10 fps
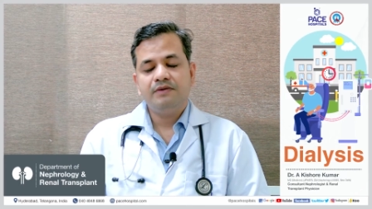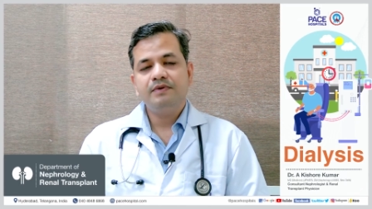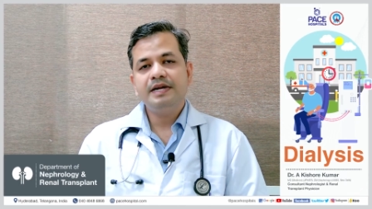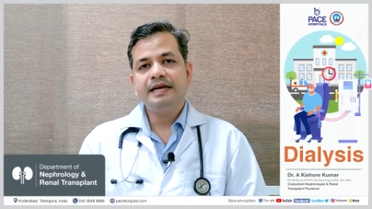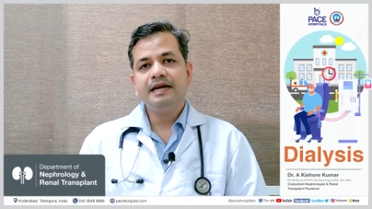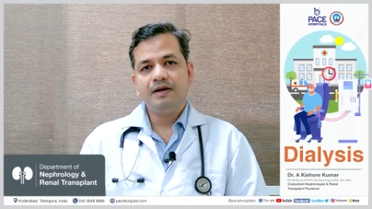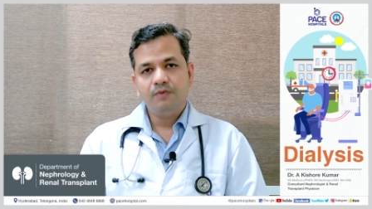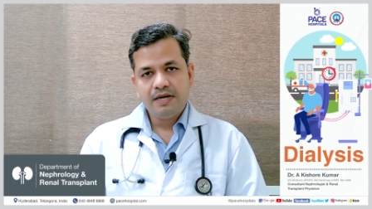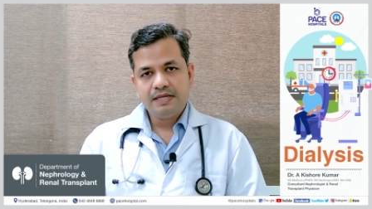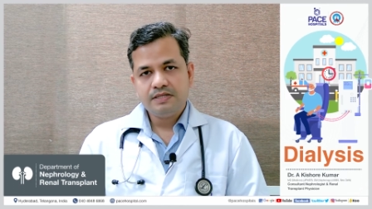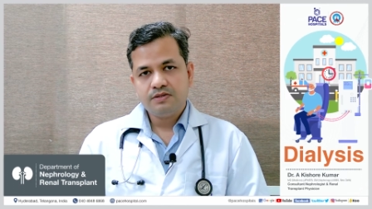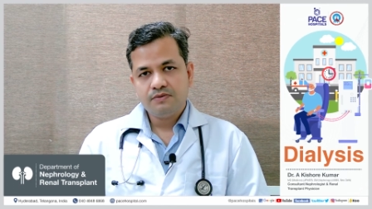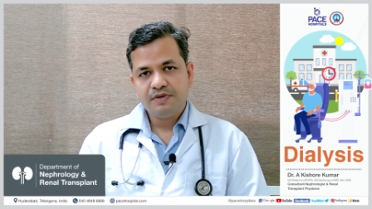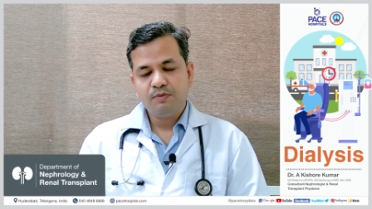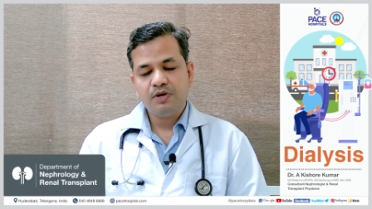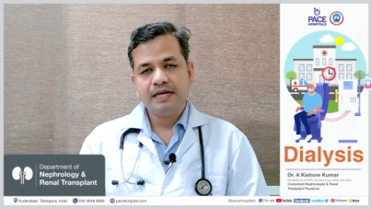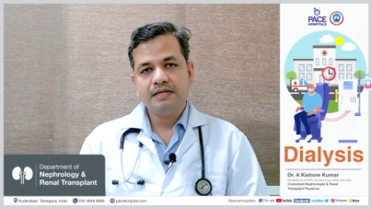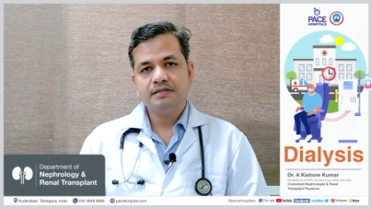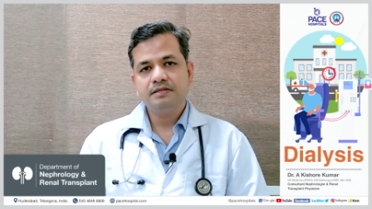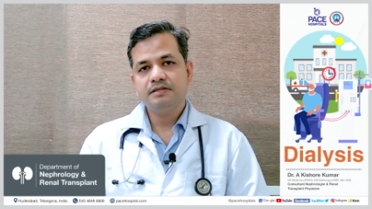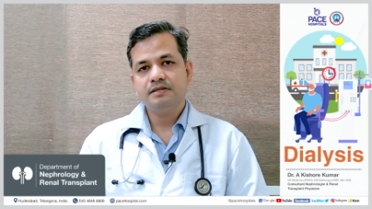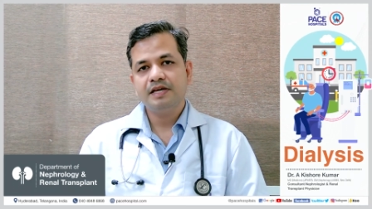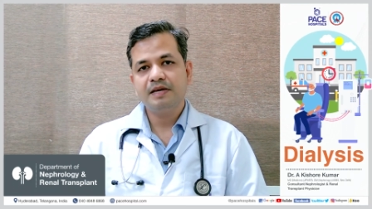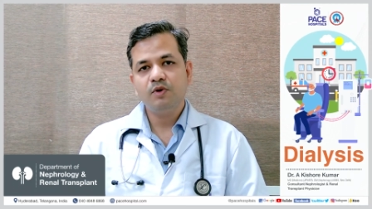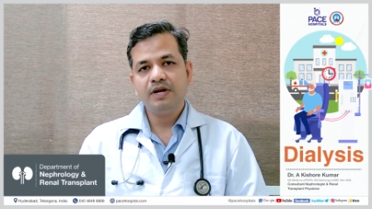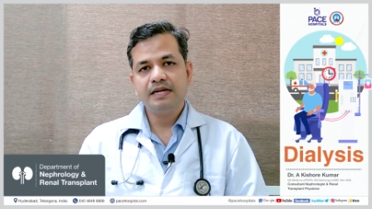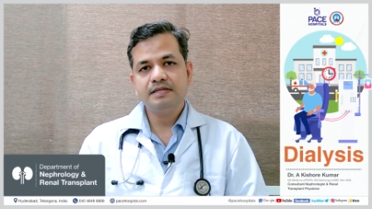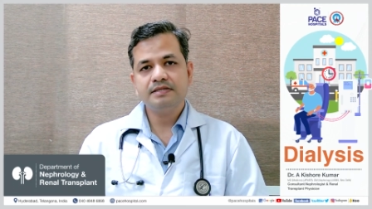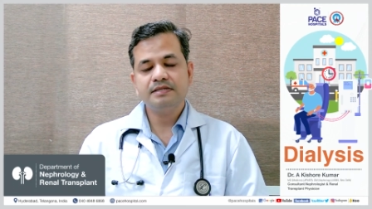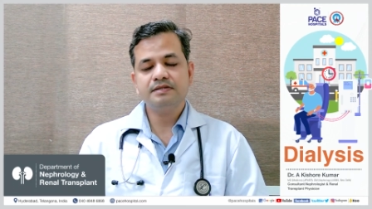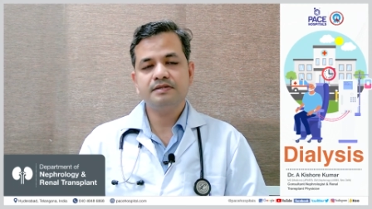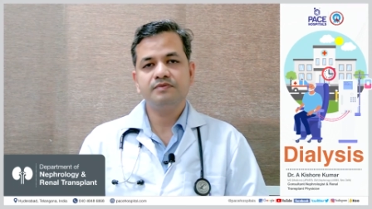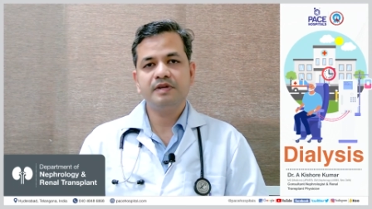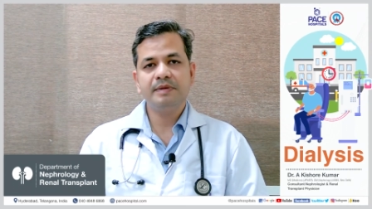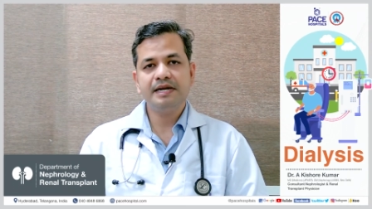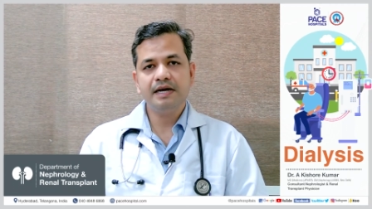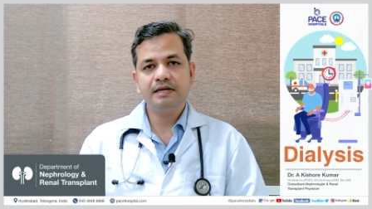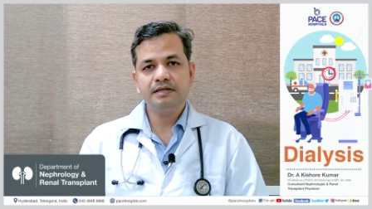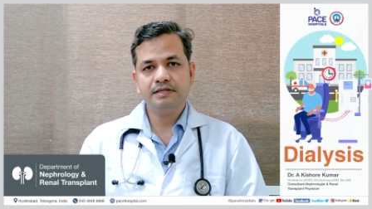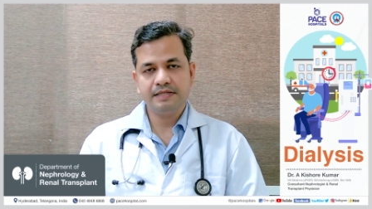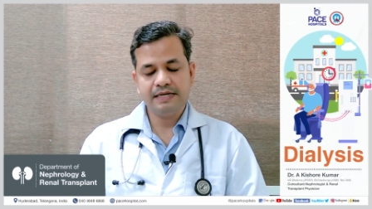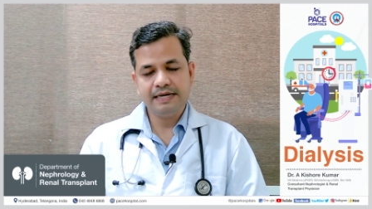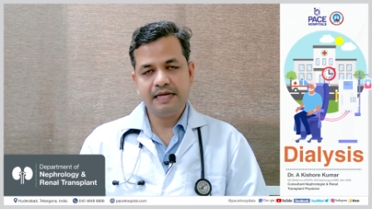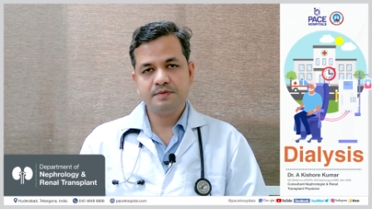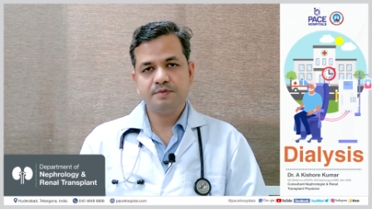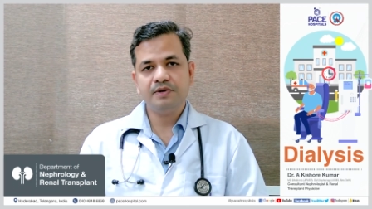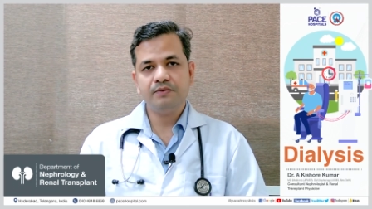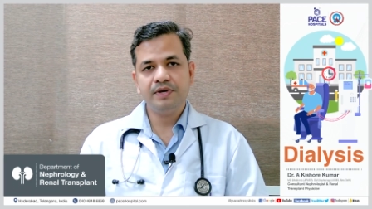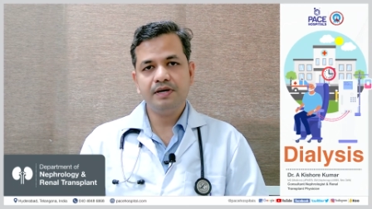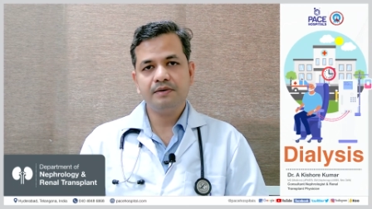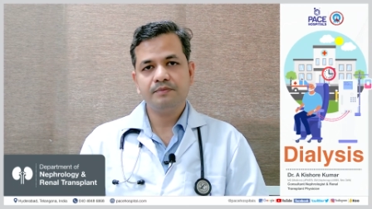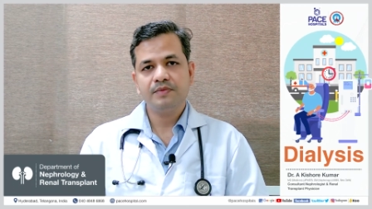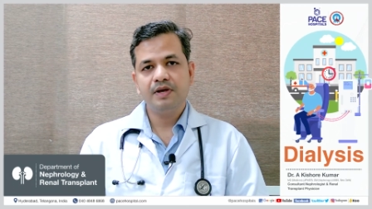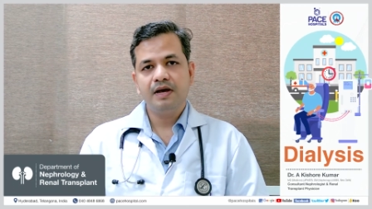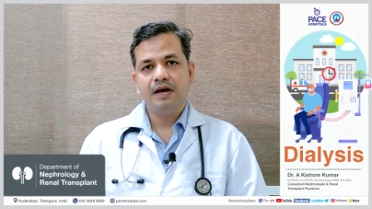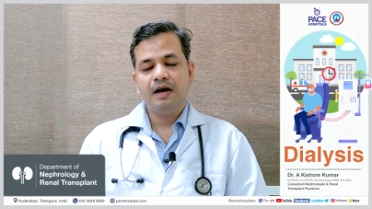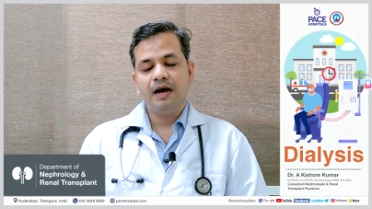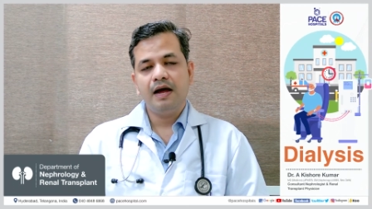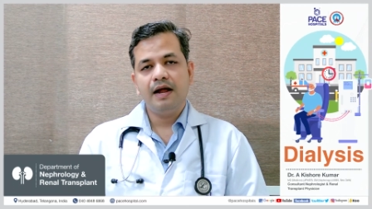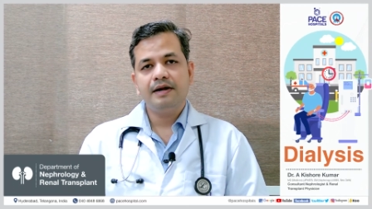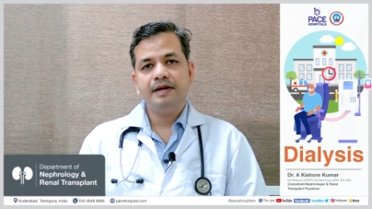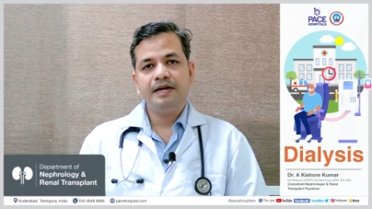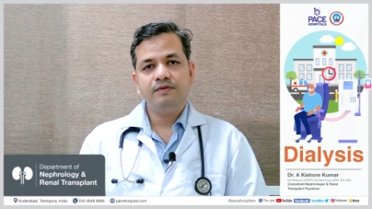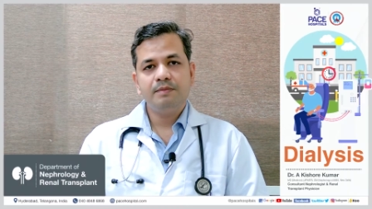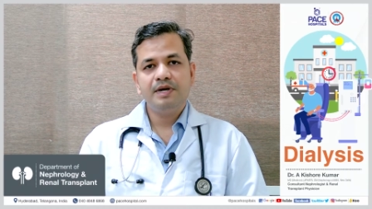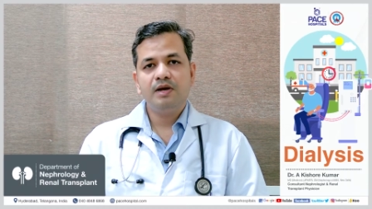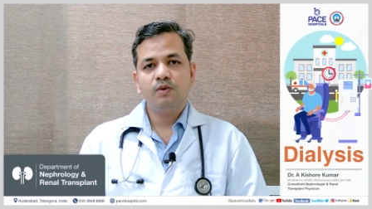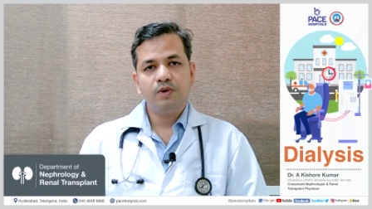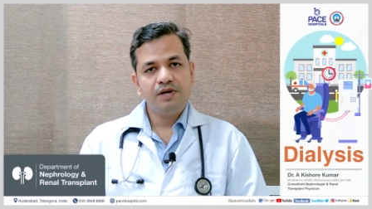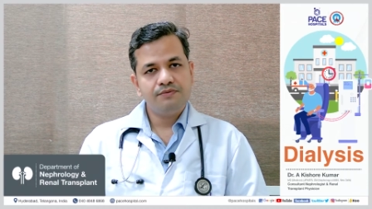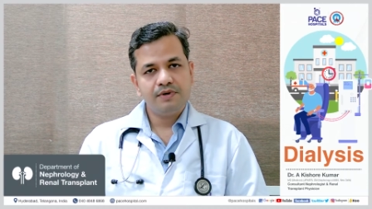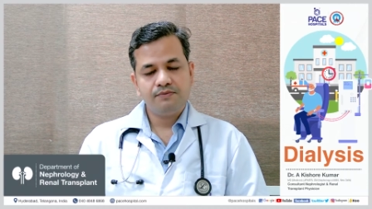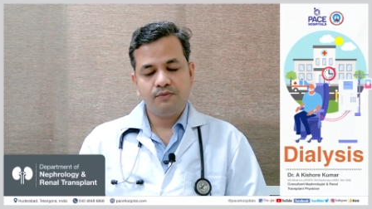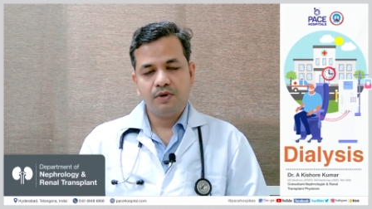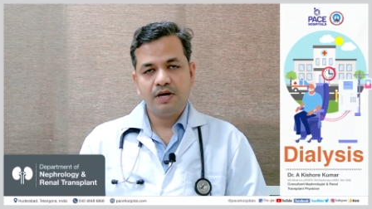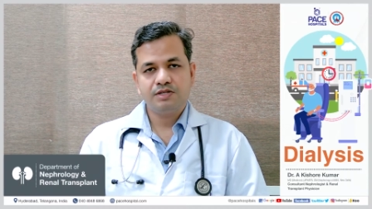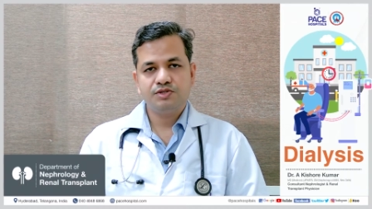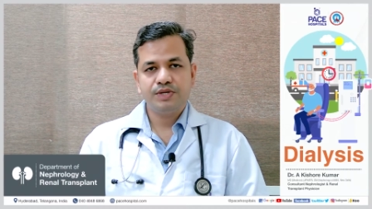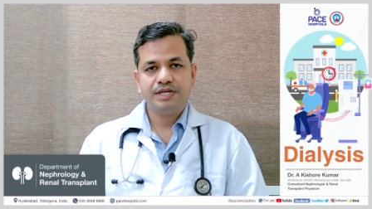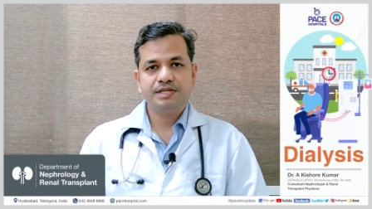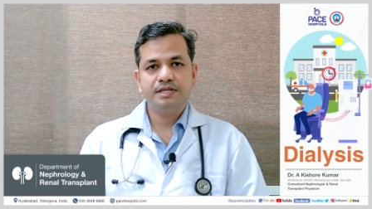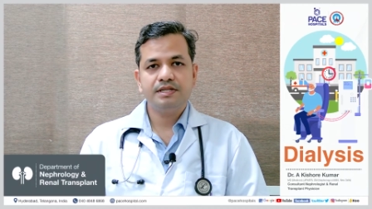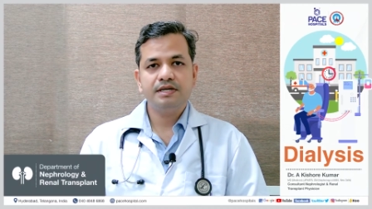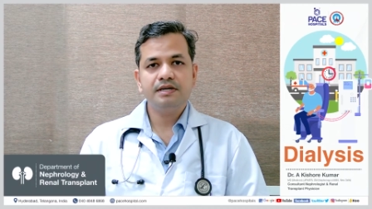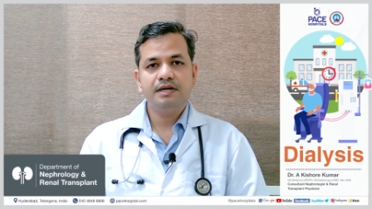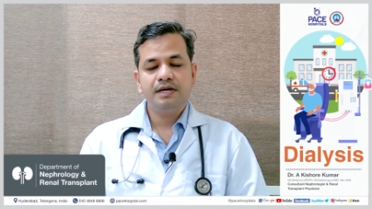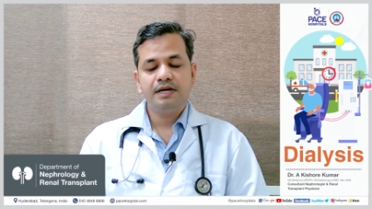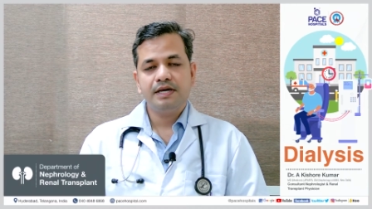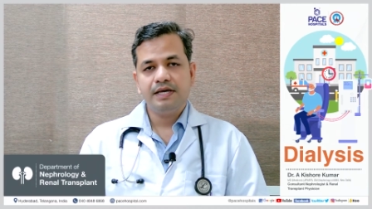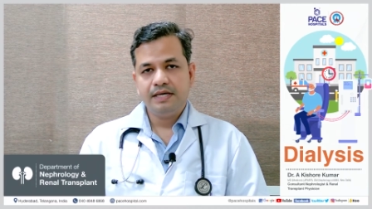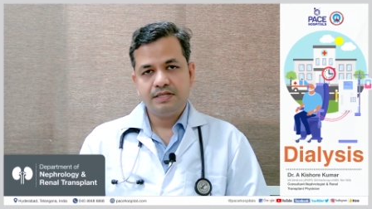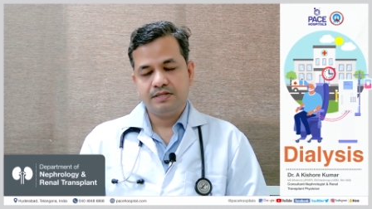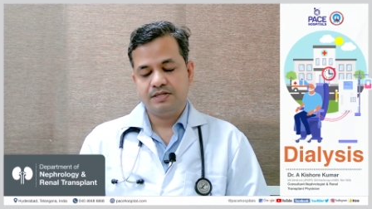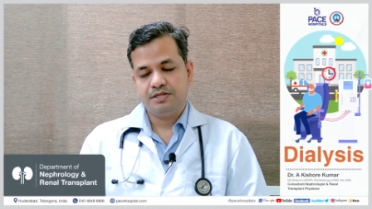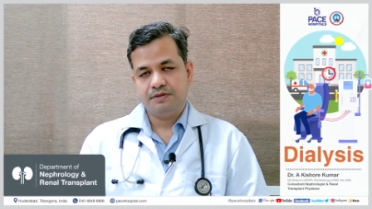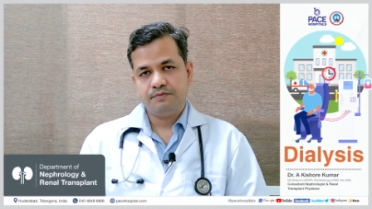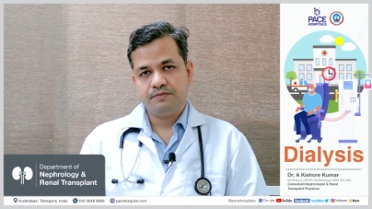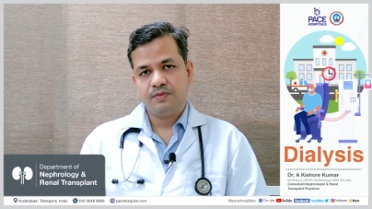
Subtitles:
If we take advantages of hemodialysis, hemodialysis will be done 3 times per week, and it will be done only for 4 hours duration in the each session.